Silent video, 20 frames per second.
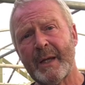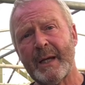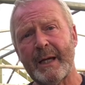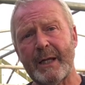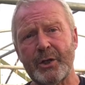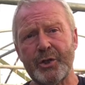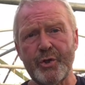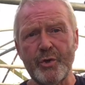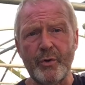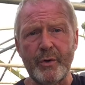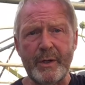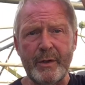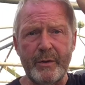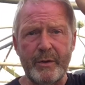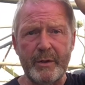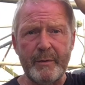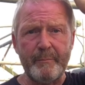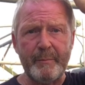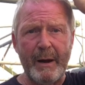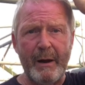I'll show you
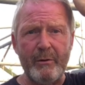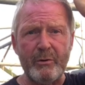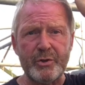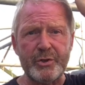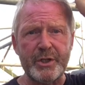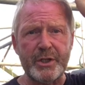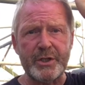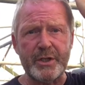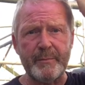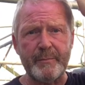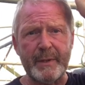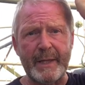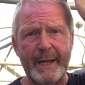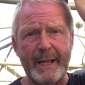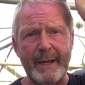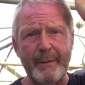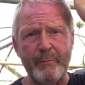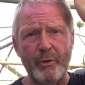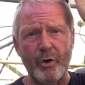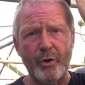the barrel system that
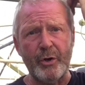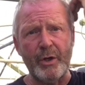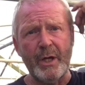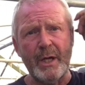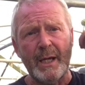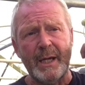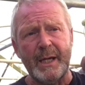I'm on